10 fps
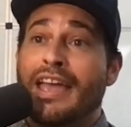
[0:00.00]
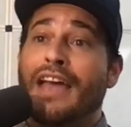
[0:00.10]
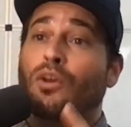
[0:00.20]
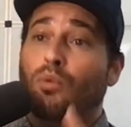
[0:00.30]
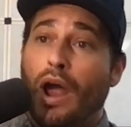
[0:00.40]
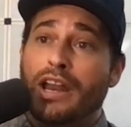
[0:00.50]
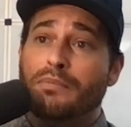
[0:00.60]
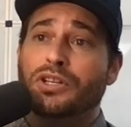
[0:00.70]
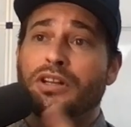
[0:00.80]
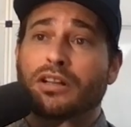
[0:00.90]
And the
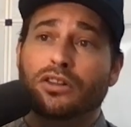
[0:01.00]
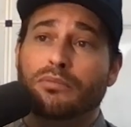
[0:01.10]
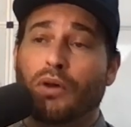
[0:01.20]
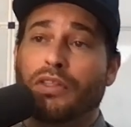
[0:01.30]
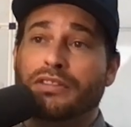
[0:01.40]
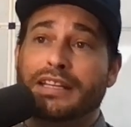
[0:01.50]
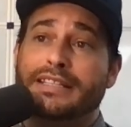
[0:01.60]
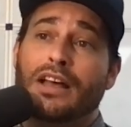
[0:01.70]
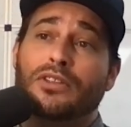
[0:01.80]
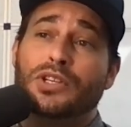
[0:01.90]
write-up should include both a
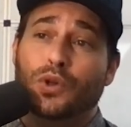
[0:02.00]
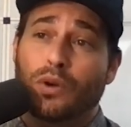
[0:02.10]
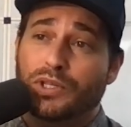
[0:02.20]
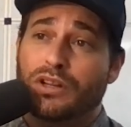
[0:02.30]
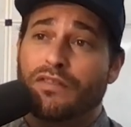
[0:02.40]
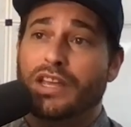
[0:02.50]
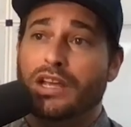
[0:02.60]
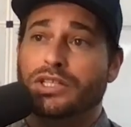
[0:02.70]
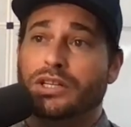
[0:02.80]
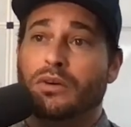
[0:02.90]
detailed description of the
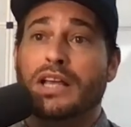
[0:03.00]
issue